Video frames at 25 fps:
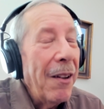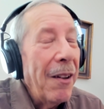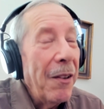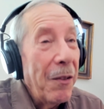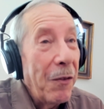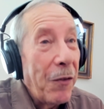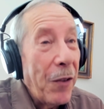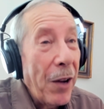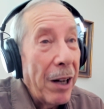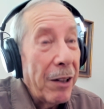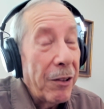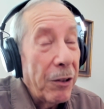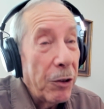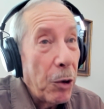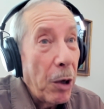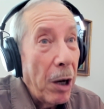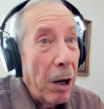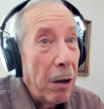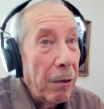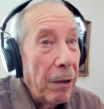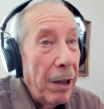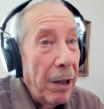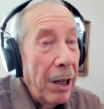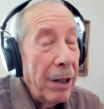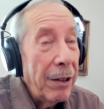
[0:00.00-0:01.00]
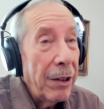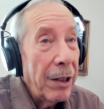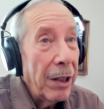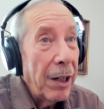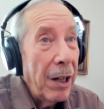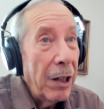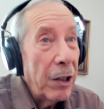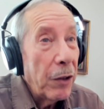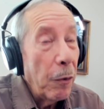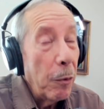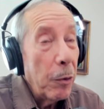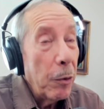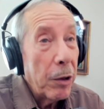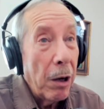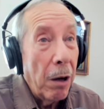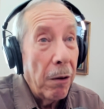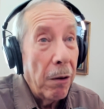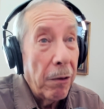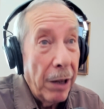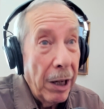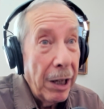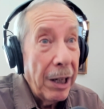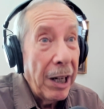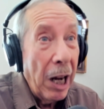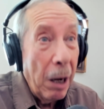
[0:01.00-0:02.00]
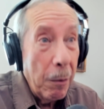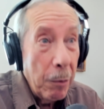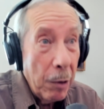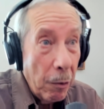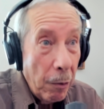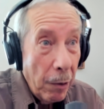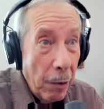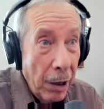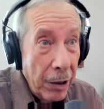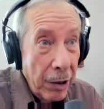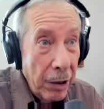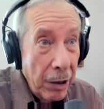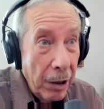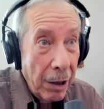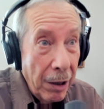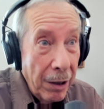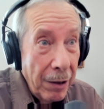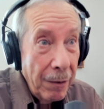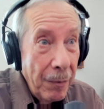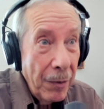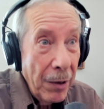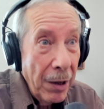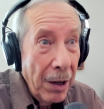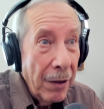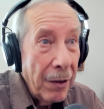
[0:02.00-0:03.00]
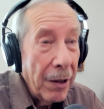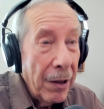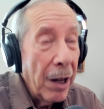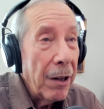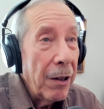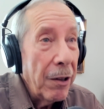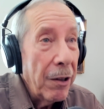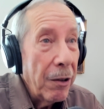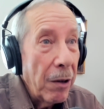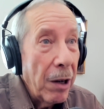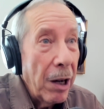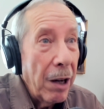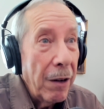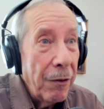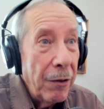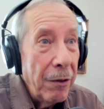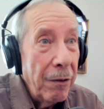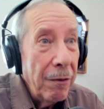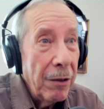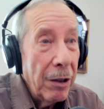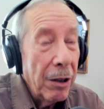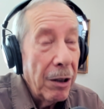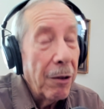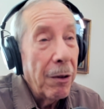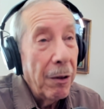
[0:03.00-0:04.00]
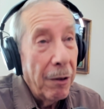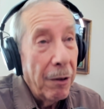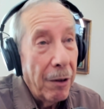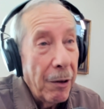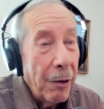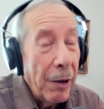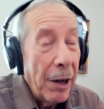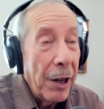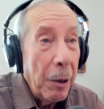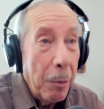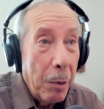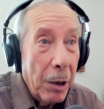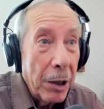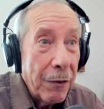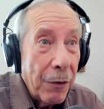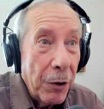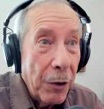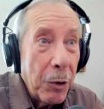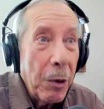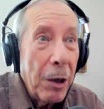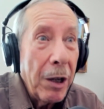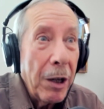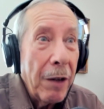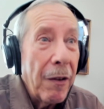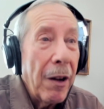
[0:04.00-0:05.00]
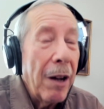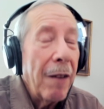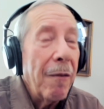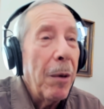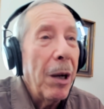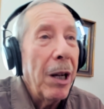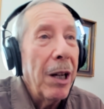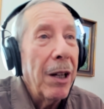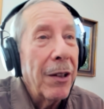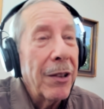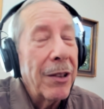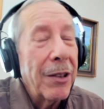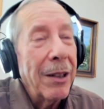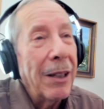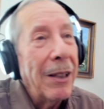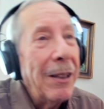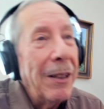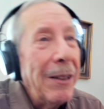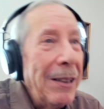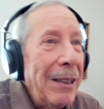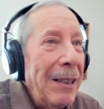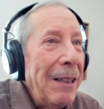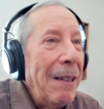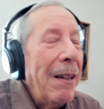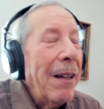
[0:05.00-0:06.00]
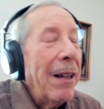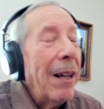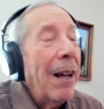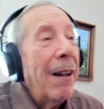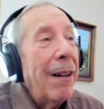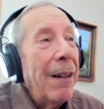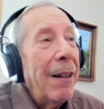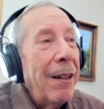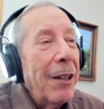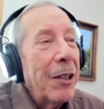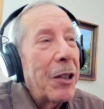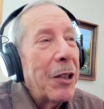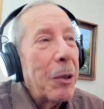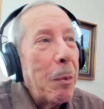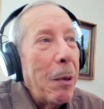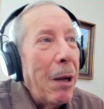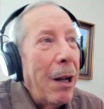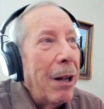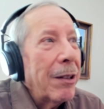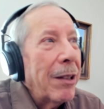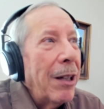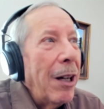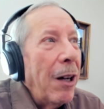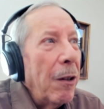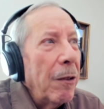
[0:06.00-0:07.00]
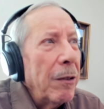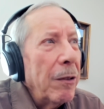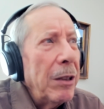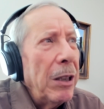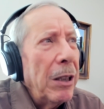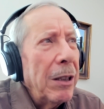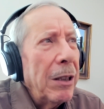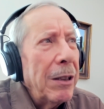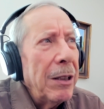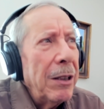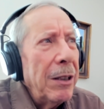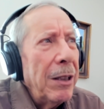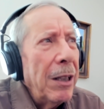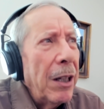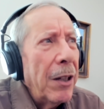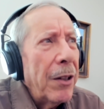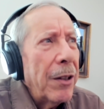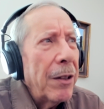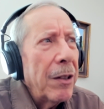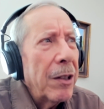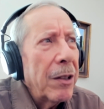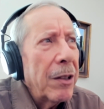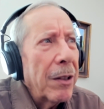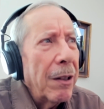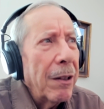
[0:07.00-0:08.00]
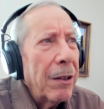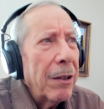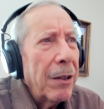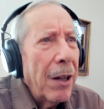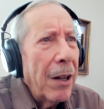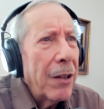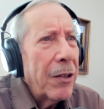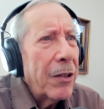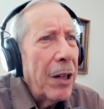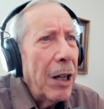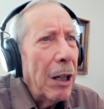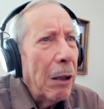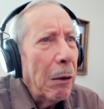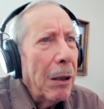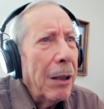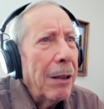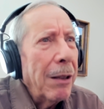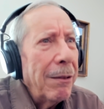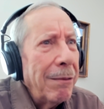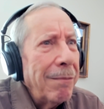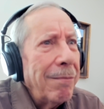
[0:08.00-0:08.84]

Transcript: In fact, Trout Lake, the kids from Trout Lake came to Rudyard. They had to drive or ride a bus for 25 miles. Yeah. Yeah, in a small town, nothing's a secret.